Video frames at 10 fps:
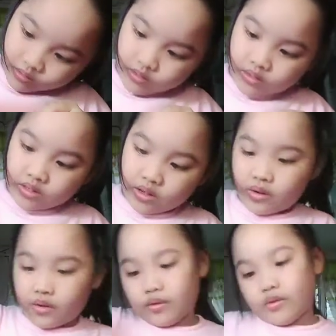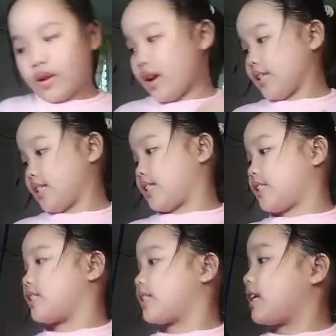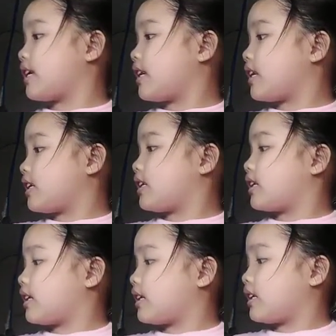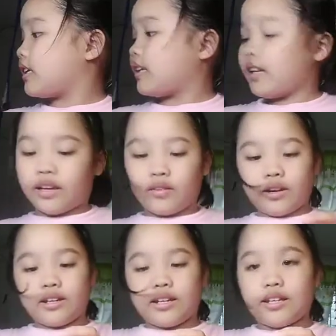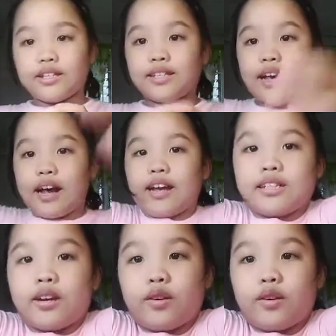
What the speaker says: So guys, here it is guys,